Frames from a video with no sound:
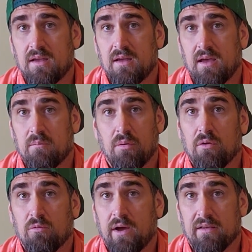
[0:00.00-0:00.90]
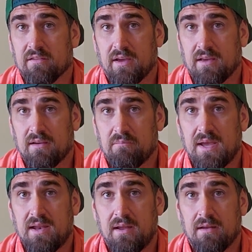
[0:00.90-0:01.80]
in both ways, like
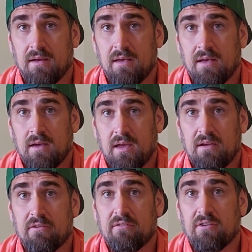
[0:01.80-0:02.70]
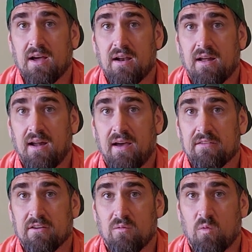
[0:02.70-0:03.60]
meaning even if you got it on
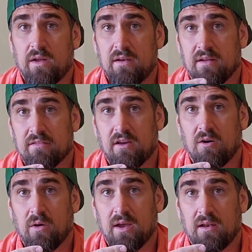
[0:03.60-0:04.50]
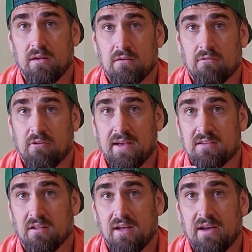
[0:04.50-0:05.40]
hyzer and wind is going right
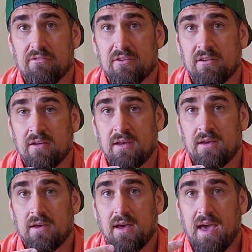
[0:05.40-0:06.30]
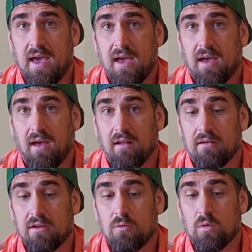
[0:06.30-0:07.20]
to left and
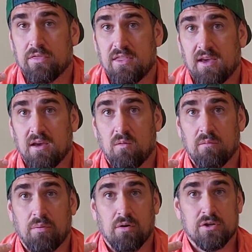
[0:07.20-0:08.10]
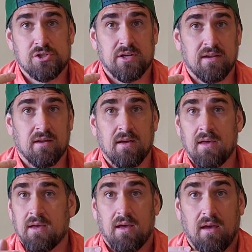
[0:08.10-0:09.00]
you would think it would push it,
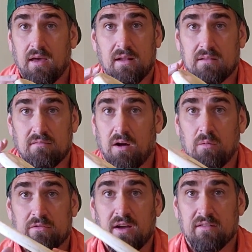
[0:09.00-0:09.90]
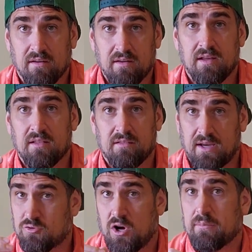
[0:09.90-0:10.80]
it almost doesn't. It
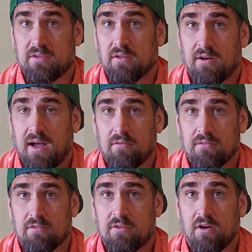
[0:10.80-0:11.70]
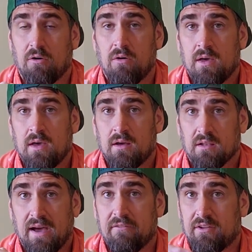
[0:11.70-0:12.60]
like drops to the ground. So
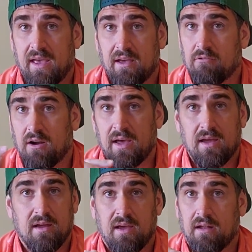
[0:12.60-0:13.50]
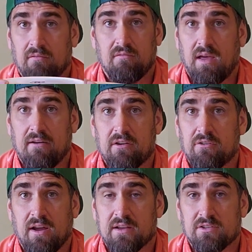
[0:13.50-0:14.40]
left and right and every
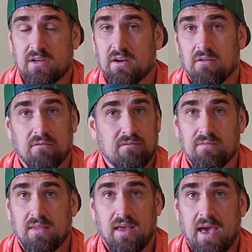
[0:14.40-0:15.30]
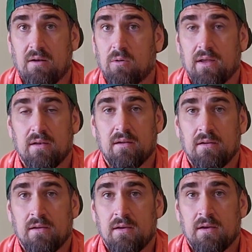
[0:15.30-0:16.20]
direction, headwind.
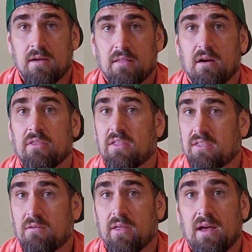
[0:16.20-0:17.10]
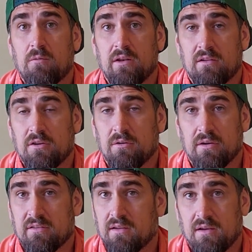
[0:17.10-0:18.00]
The thing with headwind too
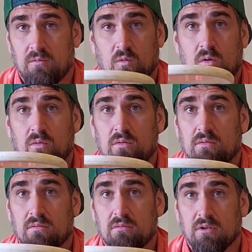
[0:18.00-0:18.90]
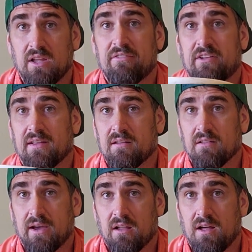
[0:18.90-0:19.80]
is it won't lift it
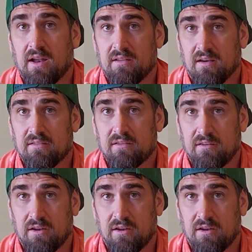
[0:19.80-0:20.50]
like a lot of discs,